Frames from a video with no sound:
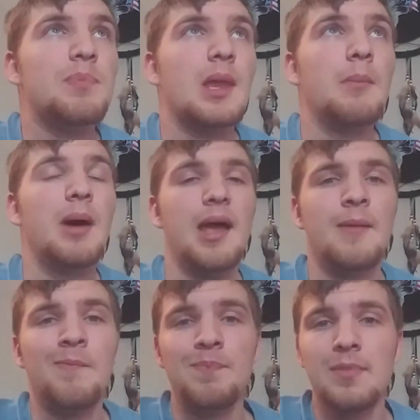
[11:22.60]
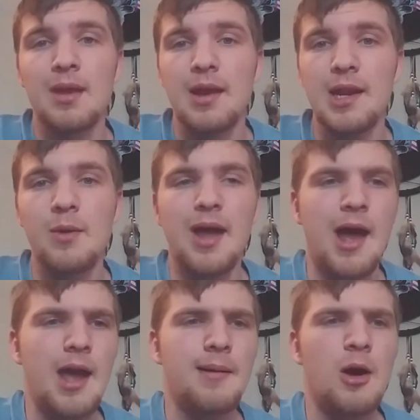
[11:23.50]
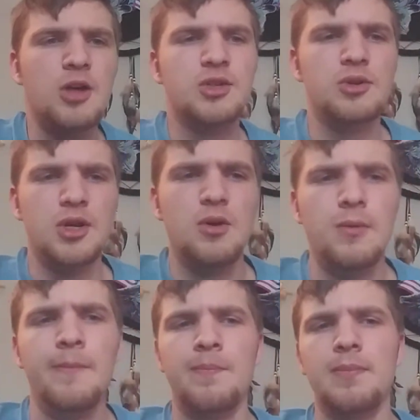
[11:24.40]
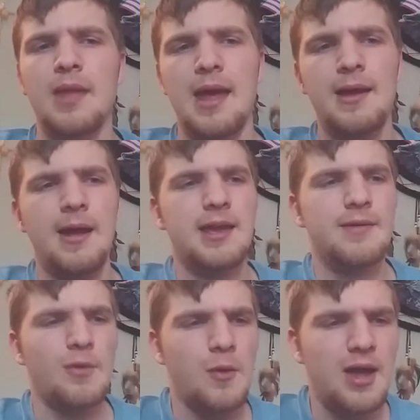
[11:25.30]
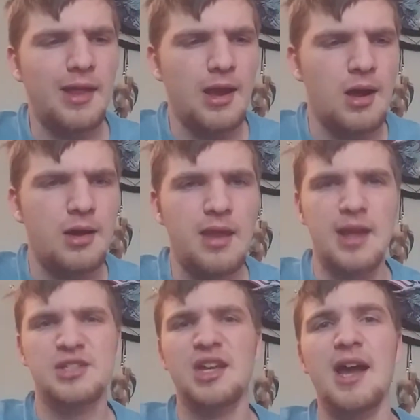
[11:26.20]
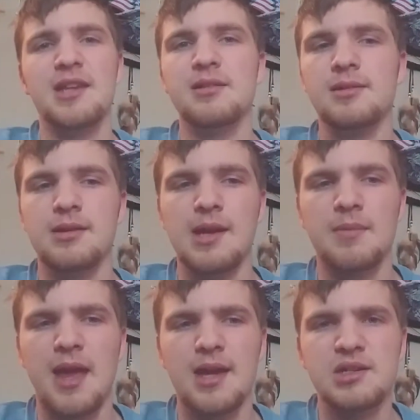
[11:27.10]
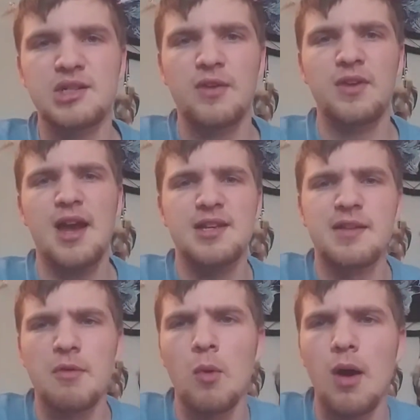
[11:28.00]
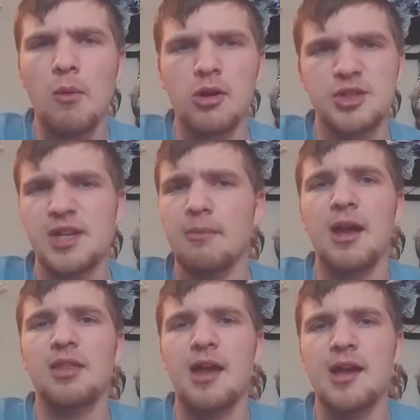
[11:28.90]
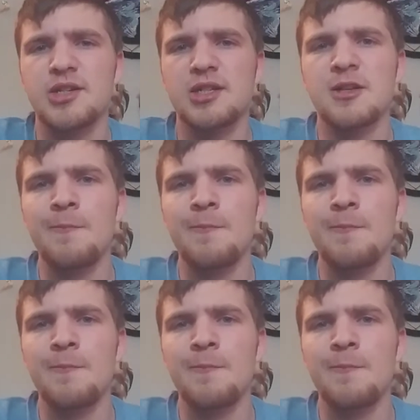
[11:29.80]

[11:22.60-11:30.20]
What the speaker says: But anyway, I also do. Like, I give away, like signed dip cans, so if you guys ever want one or something like that, just,